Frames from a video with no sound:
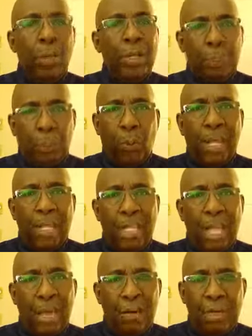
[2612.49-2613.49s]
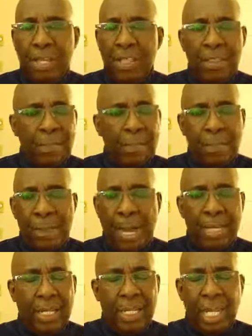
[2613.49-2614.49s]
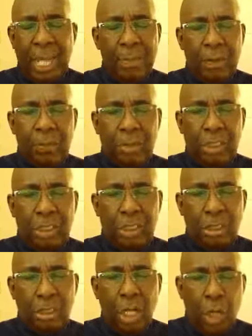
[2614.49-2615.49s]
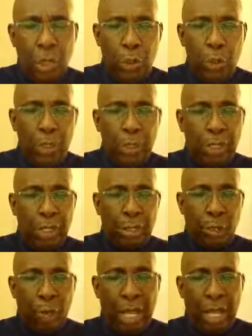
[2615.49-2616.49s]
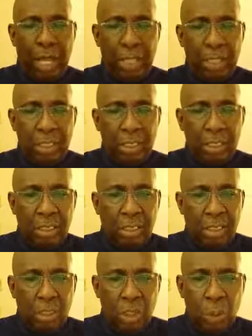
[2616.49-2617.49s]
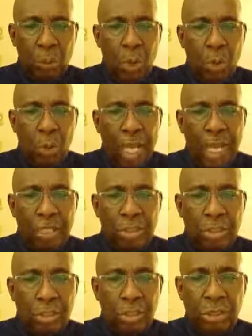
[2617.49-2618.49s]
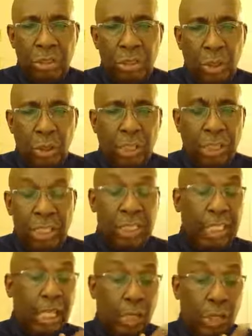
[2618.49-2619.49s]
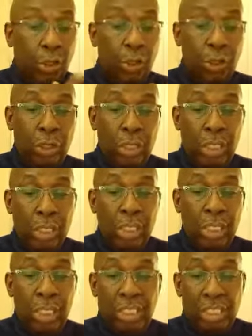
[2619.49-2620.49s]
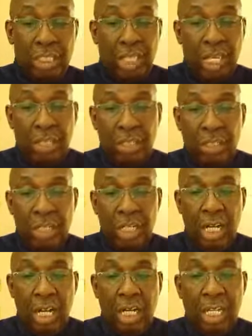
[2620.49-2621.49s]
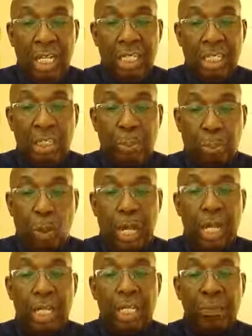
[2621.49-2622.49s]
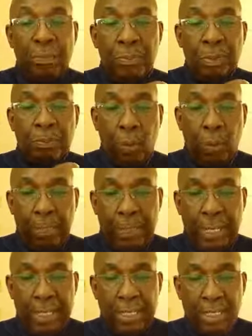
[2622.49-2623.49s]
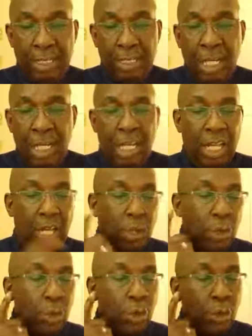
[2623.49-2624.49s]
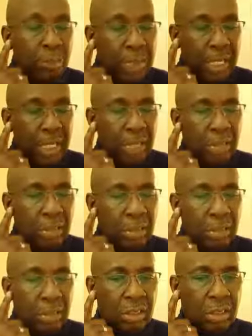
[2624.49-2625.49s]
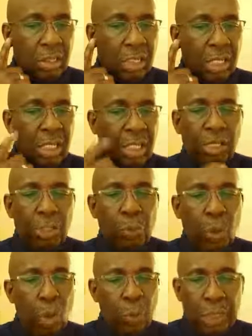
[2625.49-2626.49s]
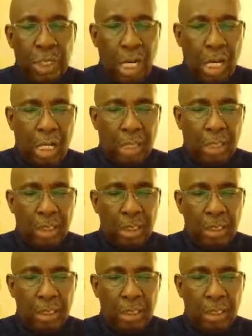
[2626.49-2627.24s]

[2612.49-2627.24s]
We pray now in the mighty name of Jesus. Hear their cry. You won't answer, or he said, hear the sinner unless he's praying for repentance. Now, hear means that you won't regard.